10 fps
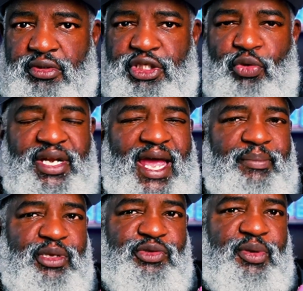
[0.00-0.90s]
So what
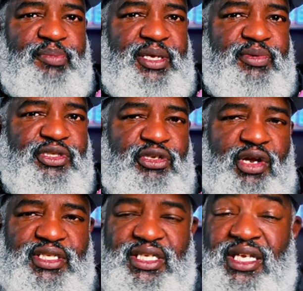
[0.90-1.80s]
happens when people
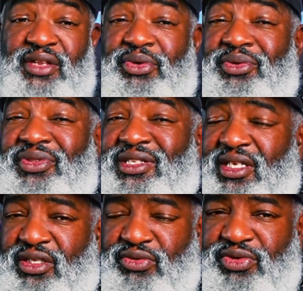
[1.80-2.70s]
start seeing through this
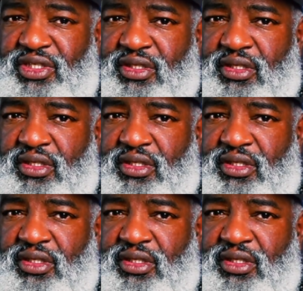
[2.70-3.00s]
illusion?